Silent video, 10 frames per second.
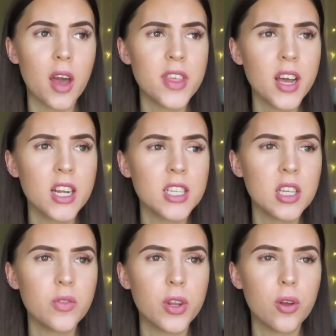I think I did
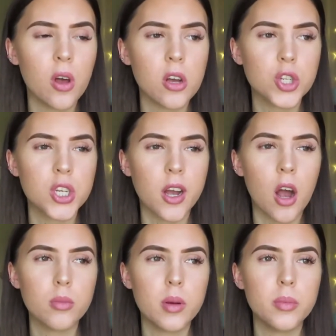this video last year, I
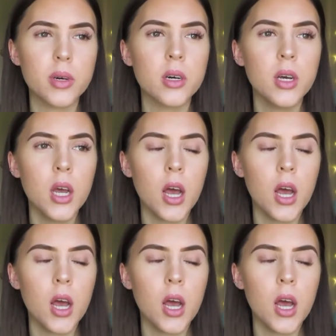can't remember.